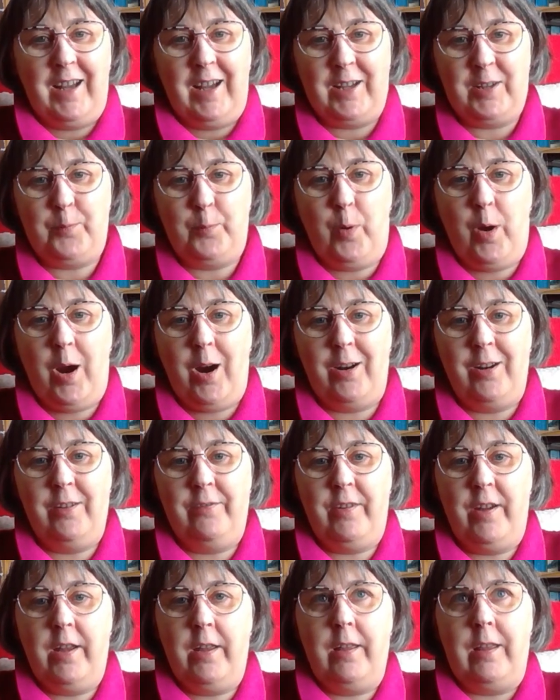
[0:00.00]
as part
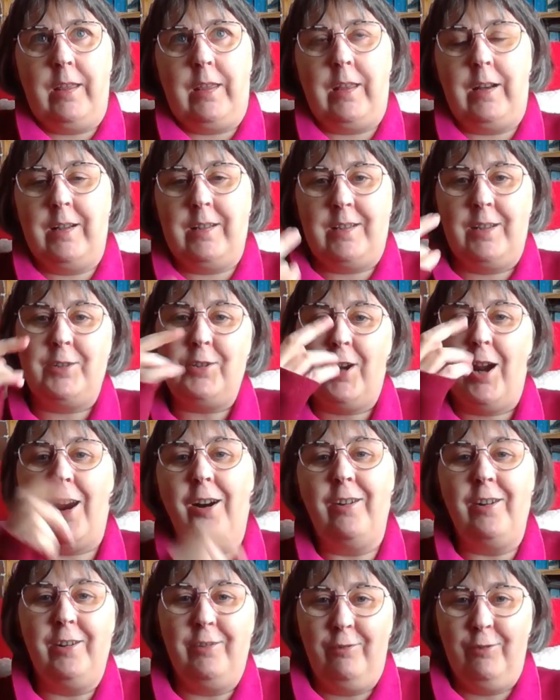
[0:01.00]
of it, there is a
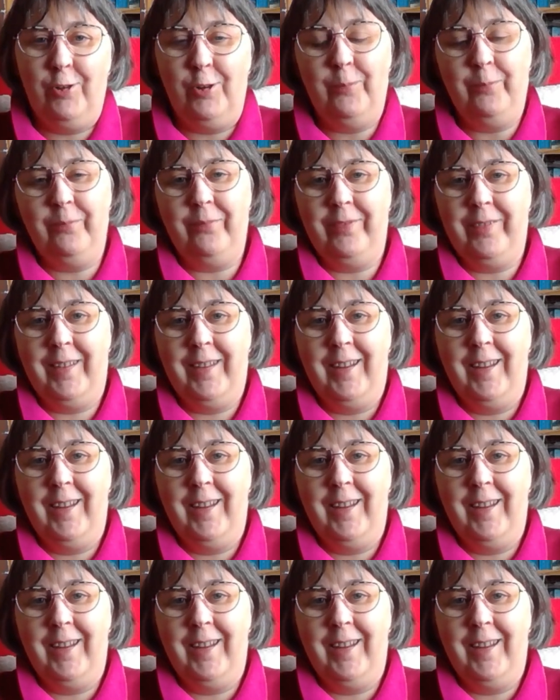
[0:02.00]
turret room